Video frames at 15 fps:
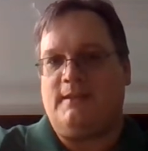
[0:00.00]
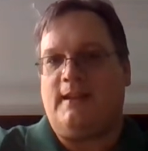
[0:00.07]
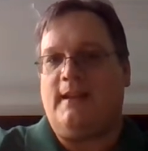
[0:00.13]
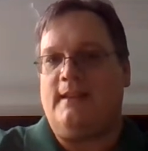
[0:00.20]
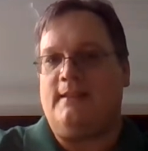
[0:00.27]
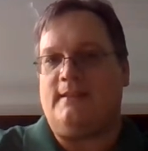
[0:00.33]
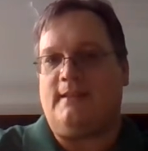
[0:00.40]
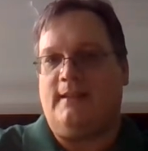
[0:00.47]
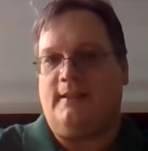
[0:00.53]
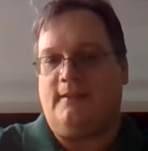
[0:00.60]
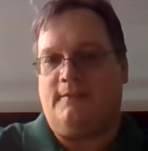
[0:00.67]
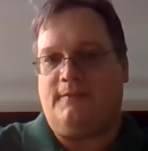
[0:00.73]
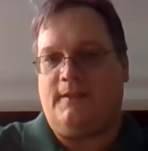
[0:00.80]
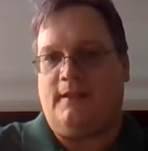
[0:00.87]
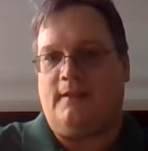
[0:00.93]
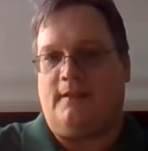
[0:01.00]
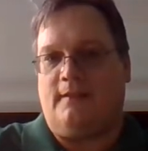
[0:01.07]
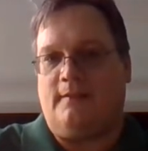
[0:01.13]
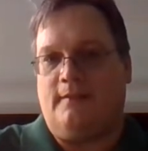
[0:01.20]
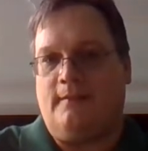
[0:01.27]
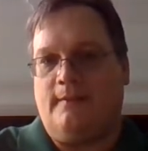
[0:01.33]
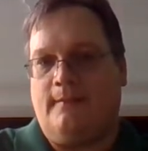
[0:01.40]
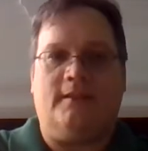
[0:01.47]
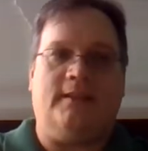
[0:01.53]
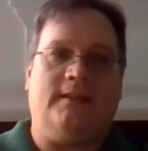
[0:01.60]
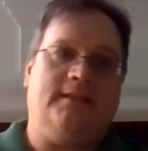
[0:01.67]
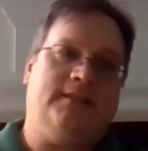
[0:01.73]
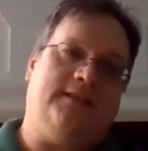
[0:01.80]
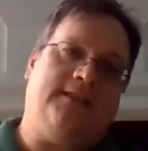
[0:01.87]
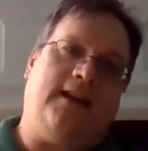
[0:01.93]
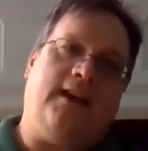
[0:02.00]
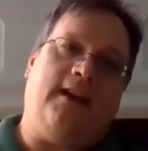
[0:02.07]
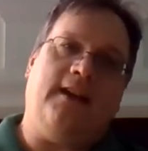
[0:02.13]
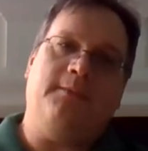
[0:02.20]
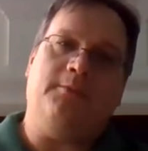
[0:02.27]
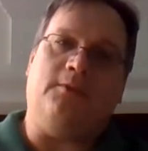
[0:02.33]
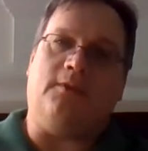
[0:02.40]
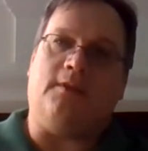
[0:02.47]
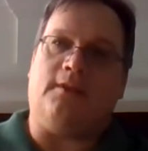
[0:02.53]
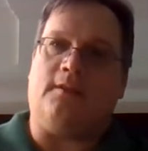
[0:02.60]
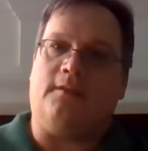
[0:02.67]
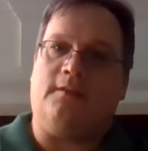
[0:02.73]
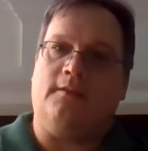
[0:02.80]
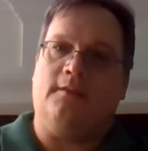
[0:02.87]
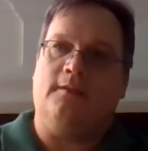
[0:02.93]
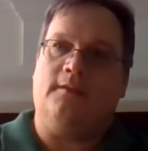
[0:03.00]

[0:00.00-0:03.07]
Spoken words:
sides like the pharaoh? So this is time order.